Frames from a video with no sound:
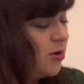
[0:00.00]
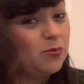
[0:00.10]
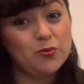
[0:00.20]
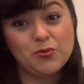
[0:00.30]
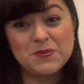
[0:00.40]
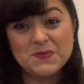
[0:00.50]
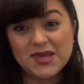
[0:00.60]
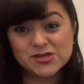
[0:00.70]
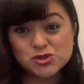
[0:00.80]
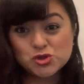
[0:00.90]
Well, we
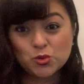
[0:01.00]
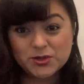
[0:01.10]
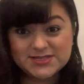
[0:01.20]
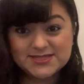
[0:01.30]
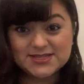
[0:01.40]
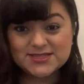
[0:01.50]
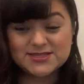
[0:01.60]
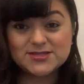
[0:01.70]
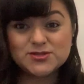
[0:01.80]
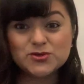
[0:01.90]
make
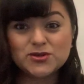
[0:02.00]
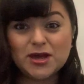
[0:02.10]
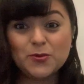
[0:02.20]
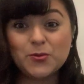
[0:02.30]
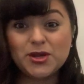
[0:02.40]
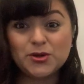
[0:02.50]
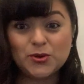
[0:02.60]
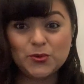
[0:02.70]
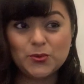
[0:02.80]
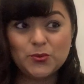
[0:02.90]
choices so that we
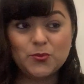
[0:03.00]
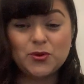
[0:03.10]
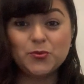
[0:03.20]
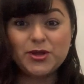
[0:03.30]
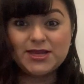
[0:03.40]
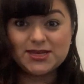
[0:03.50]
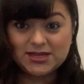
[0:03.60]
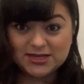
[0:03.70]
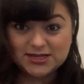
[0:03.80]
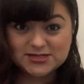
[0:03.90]
know what we
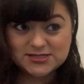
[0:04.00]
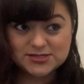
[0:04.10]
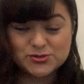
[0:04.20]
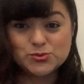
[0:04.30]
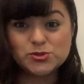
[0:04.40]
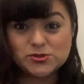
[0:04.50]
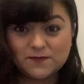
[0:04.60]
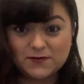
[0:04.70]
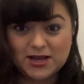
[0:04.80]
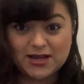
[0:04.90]
need to
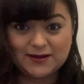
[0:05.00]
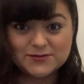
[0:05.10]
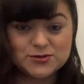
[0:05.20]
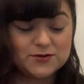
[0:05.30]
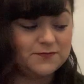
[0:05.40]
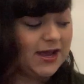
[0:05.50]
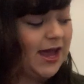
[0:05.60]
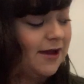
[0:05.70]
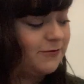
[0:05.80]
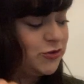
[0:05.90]
survive. So if I
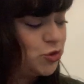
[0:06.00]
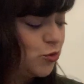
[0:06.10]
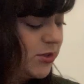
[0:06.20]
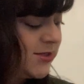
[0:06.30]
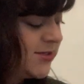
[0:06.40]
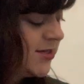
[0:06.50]
have a choice